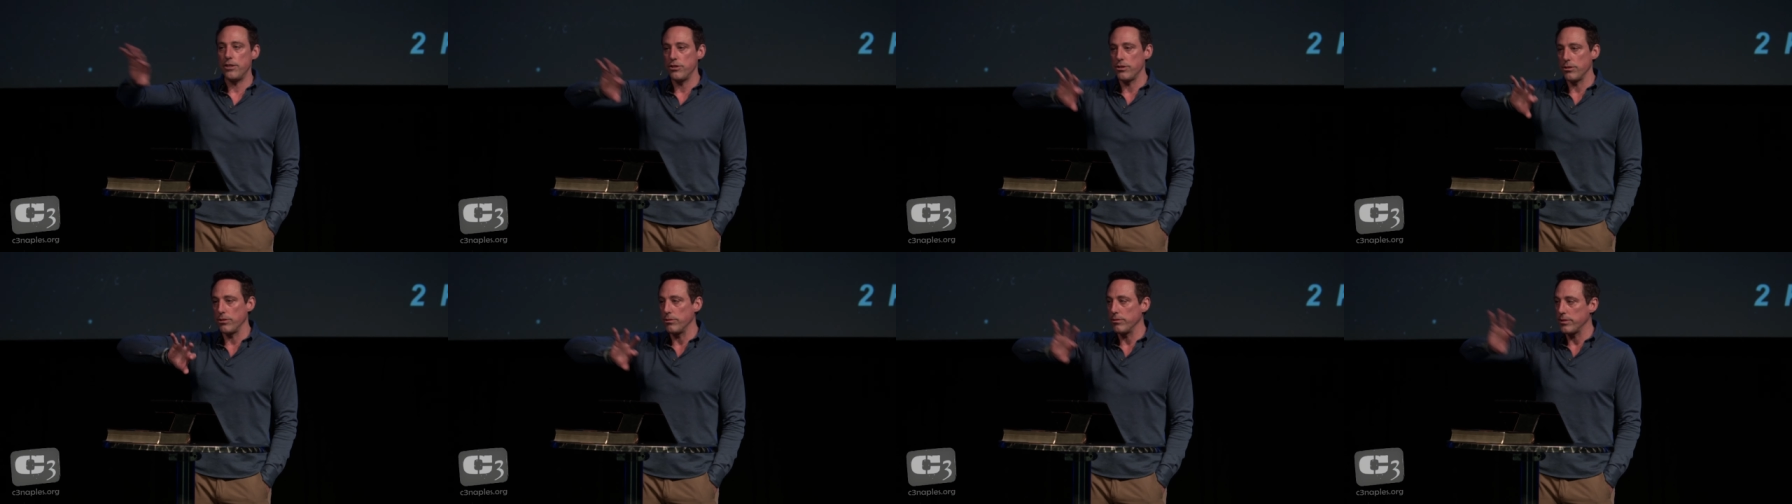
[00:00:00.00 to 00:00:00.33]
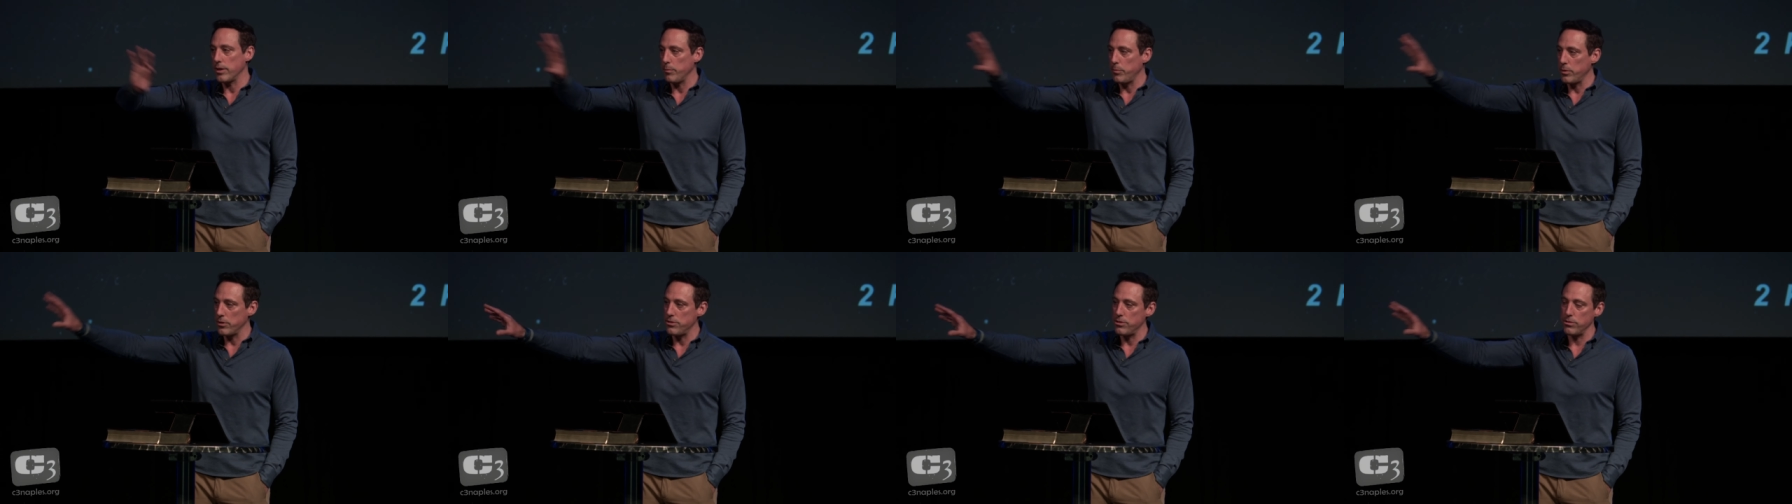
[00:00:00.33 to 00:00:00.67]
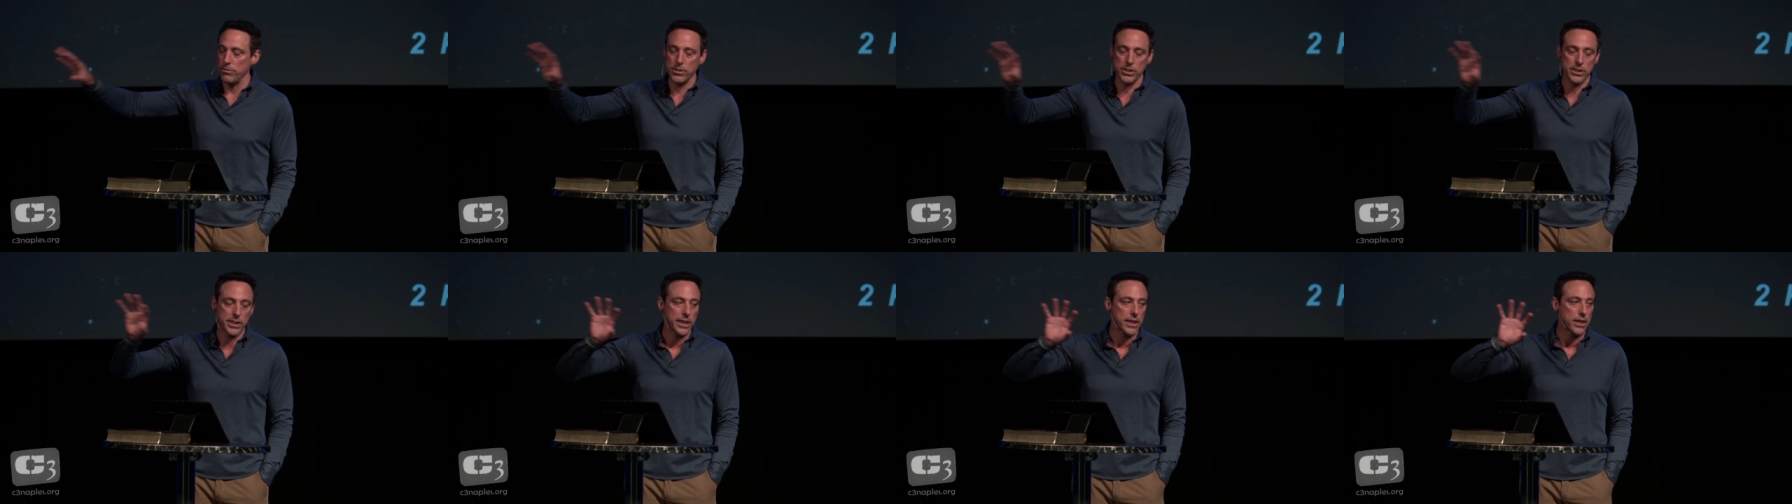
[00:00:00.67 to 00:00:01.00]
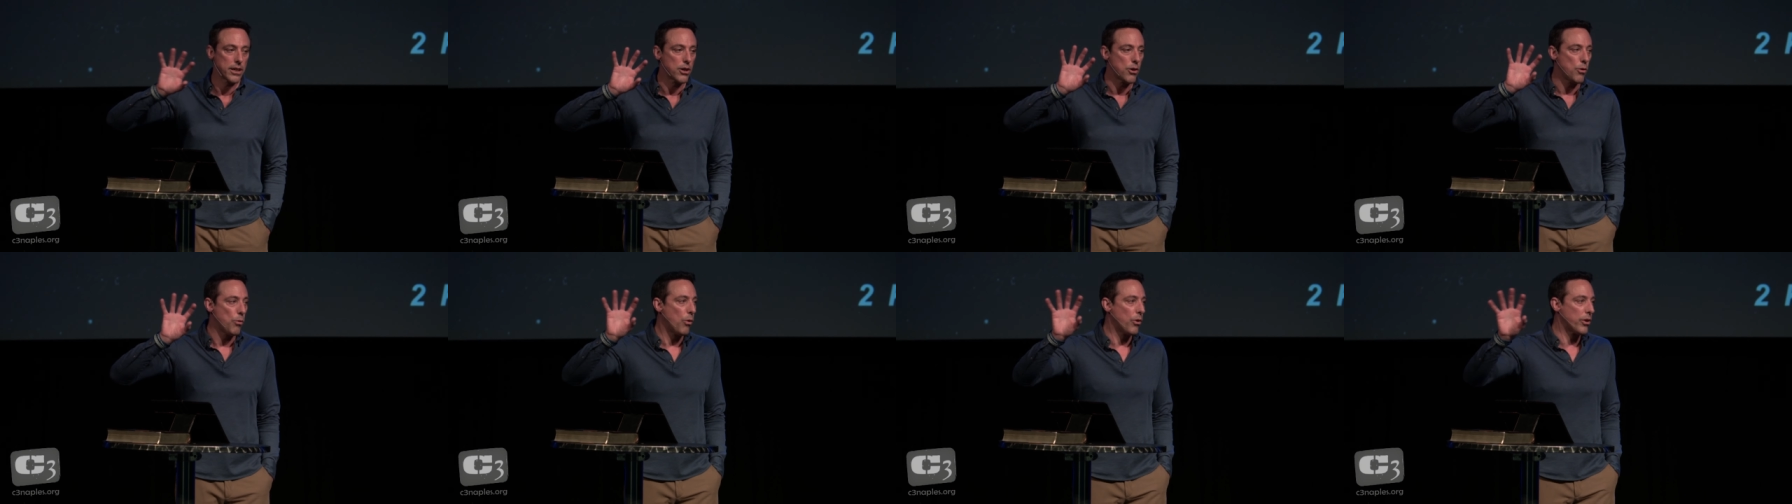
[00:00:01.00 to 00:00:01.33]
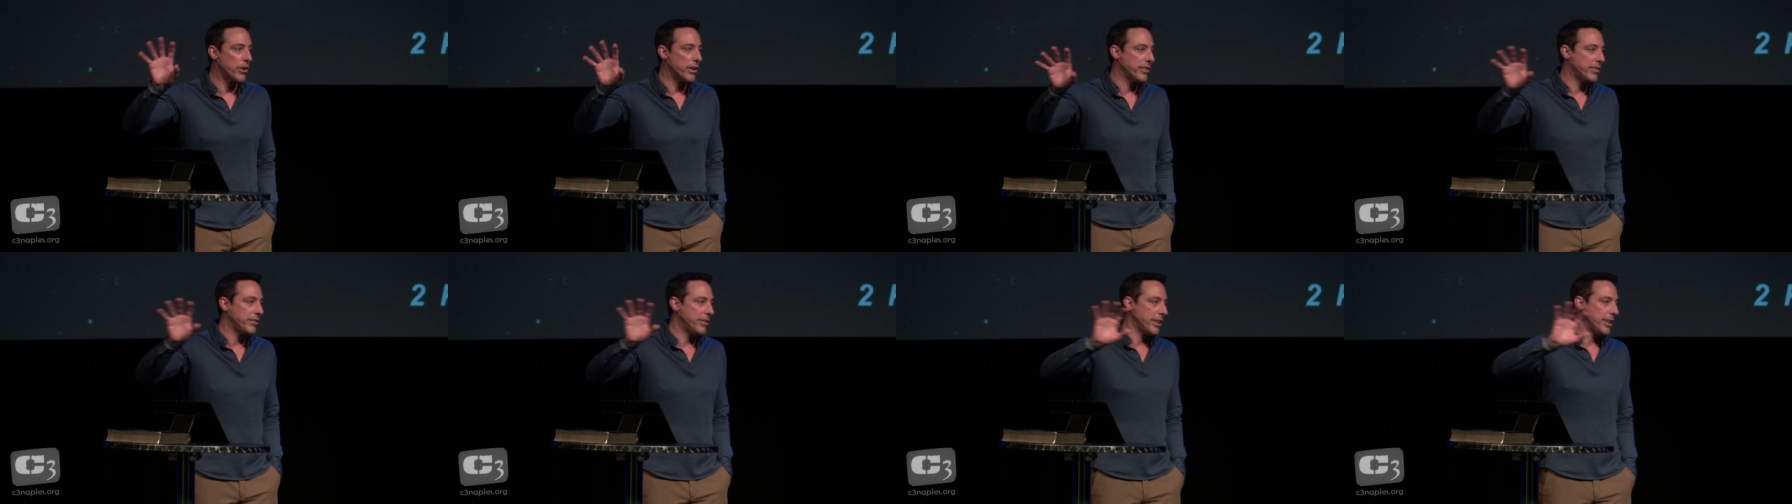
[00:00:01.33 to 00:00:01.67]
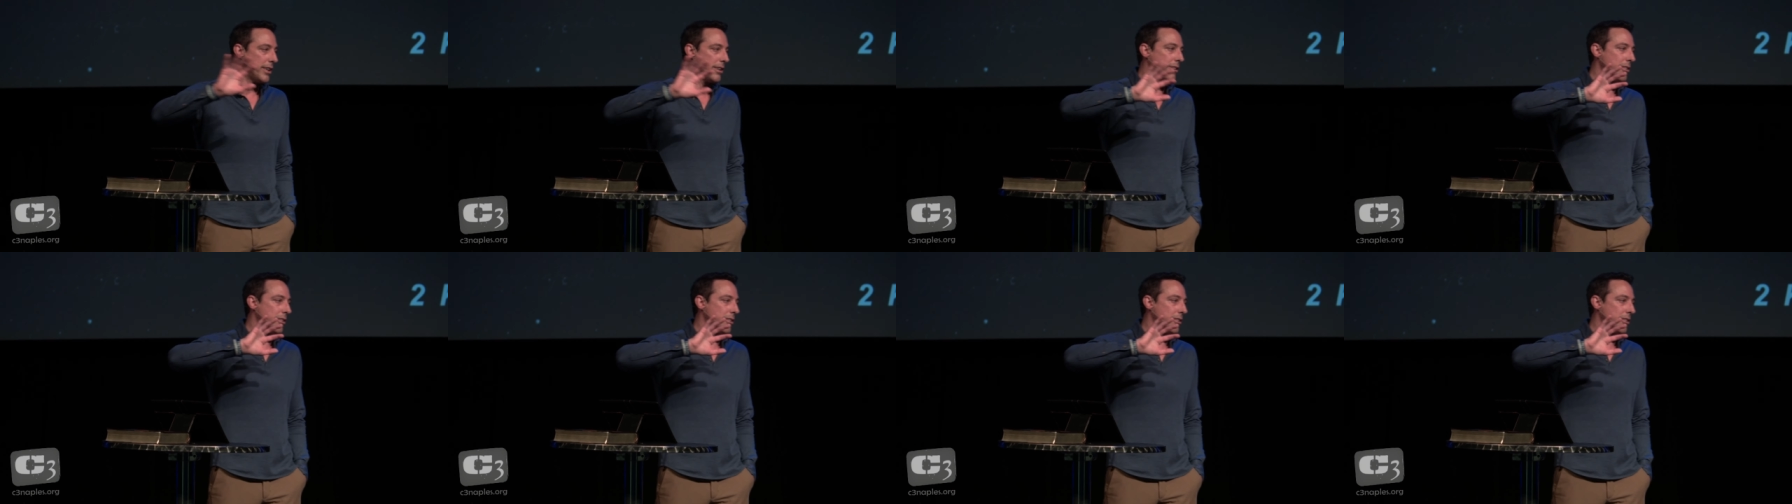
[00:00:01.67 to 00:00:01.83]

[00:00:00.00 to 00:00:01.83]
you. They put you in like a quarantine.